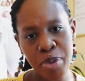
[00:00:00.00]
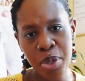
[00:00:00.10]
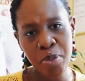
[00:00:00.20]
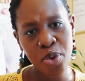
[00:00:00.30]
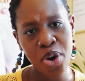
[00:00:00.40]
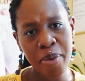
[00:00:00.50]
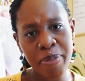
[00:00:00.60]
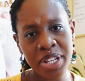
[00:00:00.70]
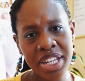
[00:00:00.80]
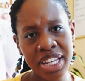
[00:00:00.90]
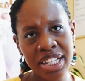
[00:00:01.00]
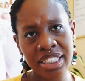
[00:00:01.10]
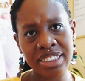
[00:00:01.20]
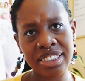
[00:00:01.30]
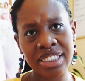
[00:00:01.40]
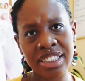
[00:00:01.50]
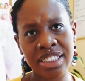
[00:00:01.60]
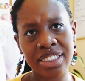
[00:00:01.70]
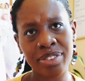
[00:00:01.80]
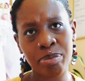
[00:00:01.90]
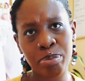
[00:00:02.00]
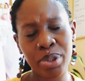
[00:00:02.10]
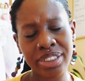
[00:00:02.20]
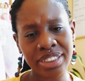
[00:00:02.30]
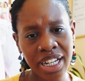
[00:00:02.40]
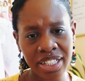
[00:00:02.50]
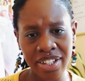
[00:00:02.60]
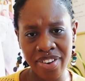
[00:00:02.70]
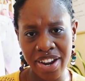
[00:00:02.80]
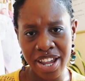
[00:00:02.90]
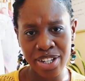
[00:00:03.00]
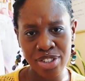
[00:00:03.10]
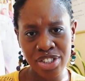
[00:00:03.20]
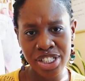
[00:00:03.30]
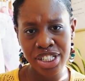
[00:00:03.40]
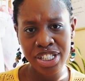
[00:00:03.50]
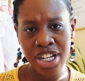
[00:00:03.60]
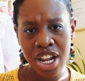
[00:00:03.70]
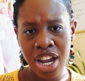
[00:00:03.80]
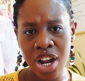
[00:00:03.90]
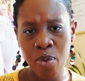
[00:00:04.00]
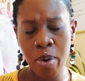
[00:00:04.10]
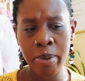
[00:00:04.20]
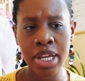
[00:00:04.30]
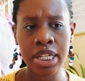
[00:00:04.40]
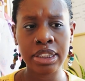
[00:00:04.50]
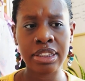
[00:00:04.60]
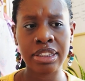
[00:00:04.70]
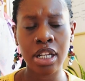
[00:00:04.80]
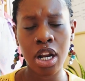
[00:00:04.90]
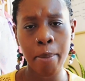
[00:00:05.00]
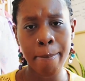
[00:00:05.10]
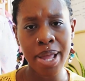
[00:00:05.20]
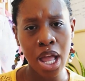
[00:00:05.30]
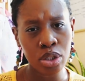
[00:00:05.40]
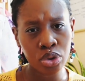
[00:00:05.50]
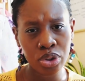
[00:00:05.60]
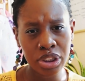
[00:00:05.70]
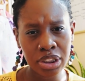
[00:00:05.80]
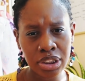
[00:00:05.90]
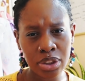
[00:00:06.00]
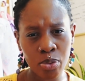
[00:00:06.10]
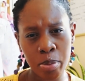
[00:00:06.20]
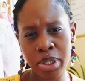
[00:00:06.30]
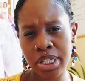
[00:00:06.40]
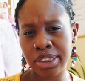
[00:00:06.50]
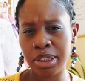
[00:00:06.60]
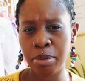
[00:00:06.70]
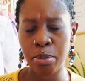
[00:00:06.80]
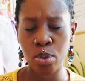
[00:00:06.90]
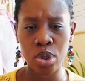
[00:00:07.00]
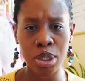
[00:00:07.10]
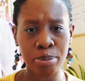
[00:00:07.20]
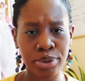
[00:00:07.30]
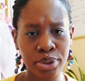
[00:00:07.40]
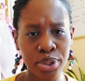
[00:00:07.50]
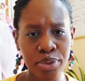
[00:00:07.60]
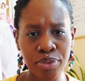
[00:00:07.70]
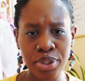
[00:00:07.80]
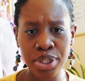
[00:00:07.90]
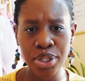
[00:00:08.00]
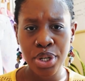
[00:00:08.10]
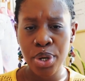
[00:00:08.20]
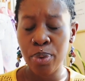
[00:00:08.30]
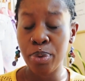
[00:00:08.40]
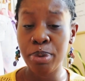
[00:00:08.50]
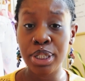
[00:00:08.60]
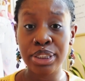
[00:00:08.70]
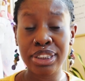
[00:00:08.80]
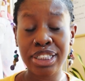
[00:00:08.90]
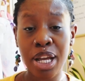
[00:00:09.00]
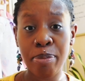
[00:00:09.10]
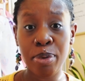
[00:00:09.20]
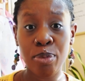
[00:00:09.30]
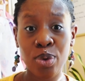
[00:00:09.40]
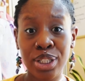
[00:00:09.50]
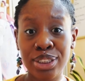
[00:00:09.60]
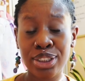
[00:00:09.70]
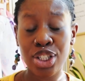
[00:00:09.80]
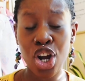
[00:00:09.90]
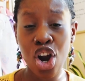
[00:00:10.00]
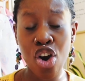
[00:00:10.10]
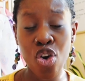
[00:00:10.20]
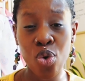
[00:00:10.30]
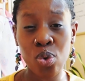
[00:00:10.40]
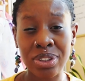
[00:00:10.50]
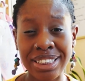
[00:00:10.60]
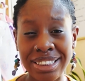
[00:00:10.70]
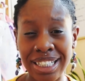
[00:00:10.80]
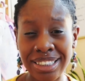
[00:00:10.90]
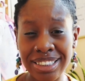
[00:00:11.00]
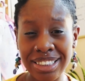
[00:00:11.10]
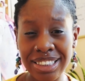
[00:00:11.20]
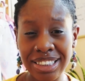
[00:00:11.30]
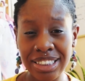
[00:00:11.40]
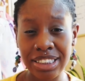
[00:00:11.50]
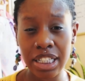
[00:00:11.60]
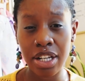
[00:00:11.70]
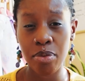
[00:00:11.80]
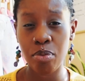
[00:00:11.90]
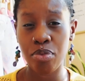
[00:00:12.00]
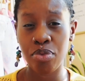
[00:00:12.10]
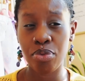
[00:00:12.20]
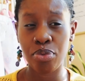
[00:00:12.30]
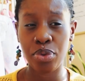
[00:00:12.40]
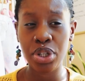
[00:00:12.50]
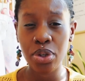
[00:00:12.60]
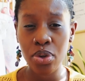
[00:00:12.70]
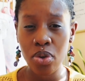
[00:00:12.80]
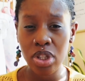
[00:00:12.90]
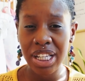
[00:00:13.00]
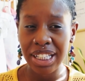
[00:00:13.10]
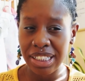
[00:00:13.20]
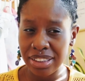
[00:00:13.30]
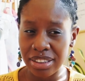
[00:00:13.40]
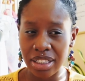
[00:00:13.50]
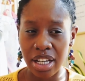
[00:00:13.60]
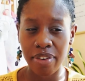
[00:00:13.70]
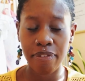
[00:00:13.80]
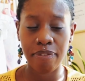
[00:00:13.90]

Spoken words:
people are beginning to protect their energy. We're beginning to set up boundaries. We're beginning to be more observant. We're beginning to tap in more into our own senses and feelings and